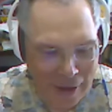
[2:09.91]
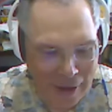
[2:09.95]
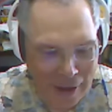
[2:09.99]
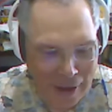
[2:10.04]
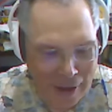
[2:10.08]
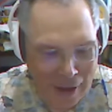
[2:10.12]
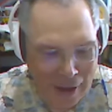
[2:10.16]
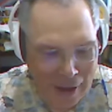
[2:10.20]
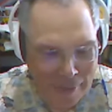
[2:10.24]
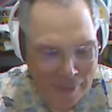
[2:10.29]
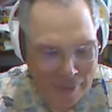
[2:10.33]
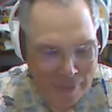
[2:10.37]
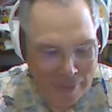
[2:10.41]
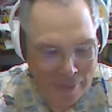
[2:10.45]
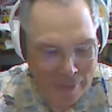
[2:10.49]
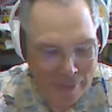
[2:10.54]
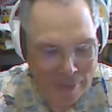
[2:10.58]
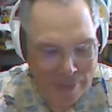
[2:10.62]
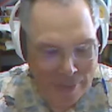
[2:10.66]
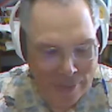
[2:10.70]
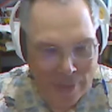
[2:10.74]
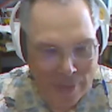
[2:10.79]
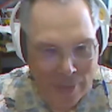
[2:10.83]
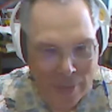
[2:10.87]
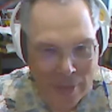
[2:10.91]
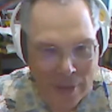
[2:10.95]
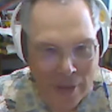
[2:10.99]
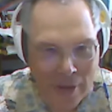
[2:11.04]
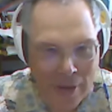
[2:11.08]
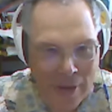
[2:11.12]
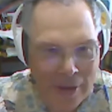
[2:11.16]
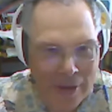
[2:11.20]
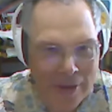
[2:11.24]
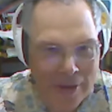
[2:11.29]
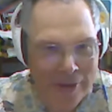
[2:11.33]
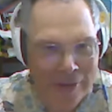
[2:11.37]
Um,
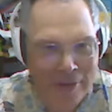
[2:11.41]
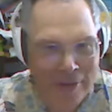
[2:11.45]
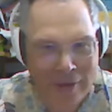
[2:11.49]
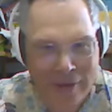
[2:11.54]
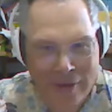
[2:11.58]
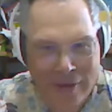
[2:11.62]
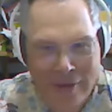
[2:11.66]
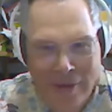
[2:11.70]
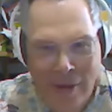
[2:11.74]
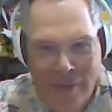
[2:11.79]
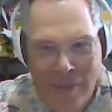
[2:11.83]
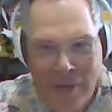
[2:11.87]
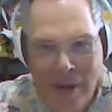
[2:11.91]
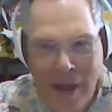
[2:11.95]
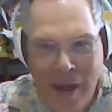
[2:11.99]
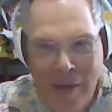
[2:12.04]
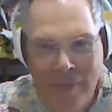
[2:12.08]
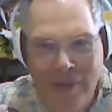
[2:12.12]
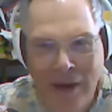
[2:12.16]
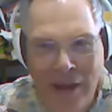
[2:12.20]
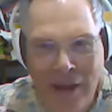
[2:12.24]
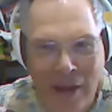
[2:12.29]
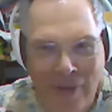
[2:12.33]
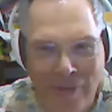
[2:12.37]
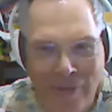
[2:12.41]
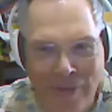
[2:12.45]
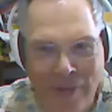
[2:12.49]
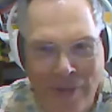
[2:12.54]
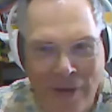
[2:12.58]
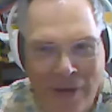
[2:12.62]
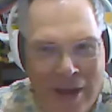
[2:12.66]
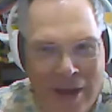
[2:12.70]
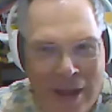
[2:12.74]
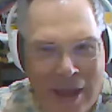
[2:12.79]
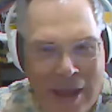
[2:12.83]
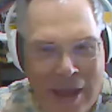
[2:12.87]
sometimes I get
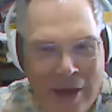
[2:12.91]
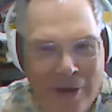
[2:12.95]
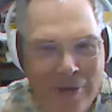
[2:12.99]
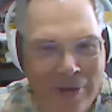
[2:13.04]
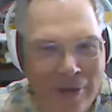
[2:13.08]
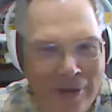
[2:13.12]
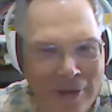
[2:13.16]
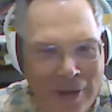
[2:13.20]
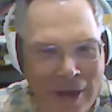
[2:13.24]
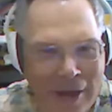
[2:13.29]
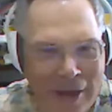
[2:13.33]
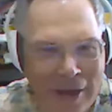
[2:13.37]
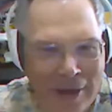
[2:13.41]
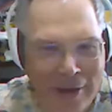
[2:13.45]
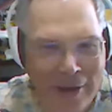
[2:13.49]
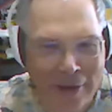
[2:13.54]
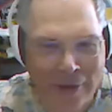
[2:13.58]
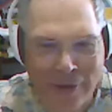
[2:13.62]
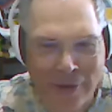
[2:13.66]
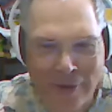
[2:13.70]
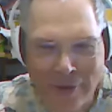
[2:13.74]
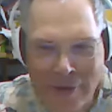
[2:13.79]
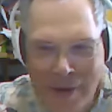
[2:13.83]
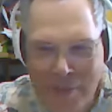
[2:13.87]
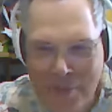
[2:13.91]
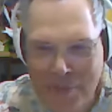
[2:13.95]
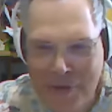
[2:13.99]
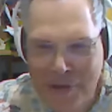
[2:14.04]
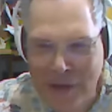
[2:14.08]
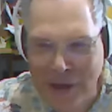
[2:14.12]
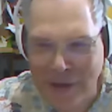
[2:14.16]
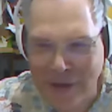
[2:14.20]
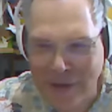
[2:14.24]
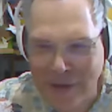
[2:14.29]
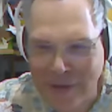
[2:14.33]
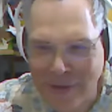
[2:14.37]
very interesting
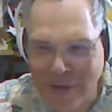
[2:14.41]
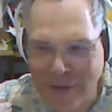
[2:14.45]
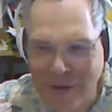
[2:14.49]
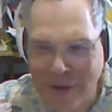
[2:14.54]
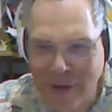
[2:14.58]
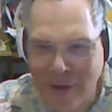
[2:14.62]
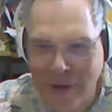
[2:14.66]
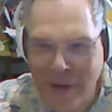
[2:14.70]
descriptions,